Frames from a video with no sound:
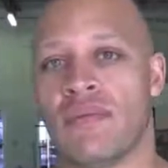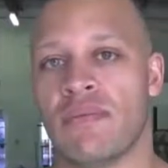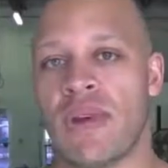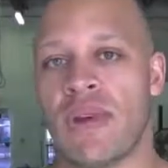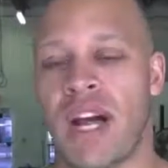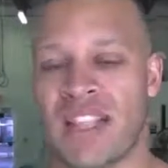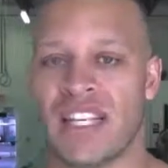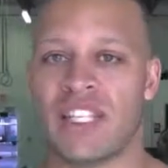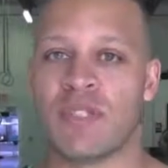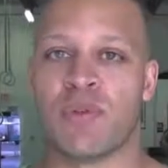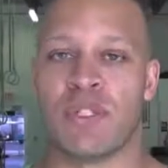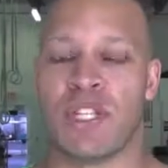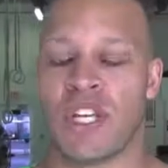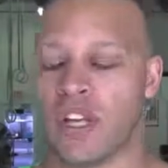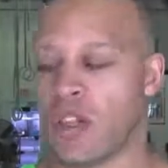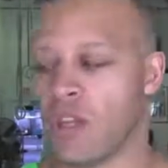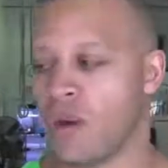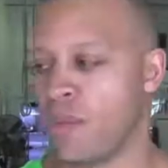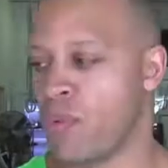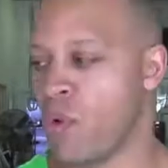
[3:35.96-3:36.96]
at this
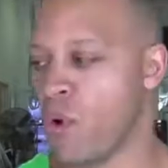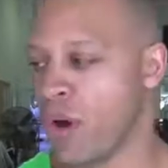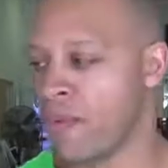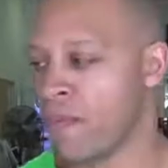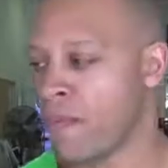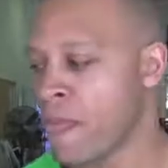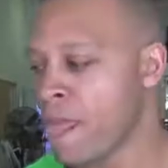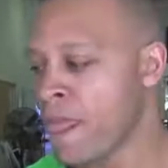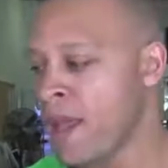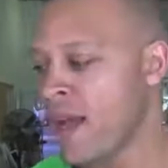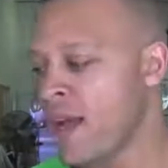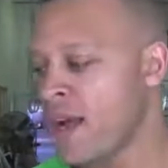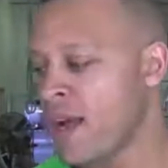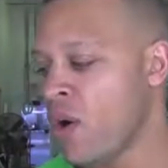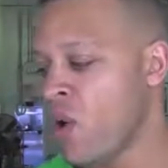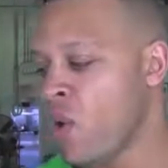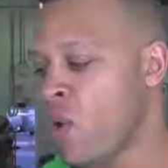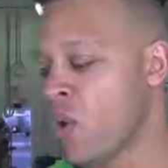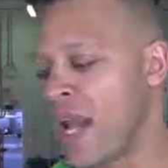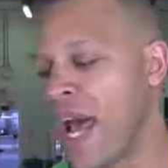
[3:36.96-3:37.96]
particular point.
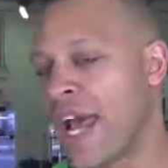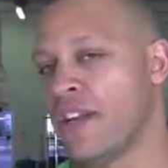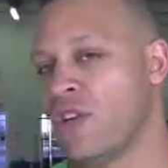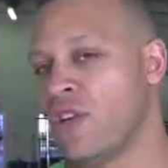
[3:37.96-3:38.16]
What I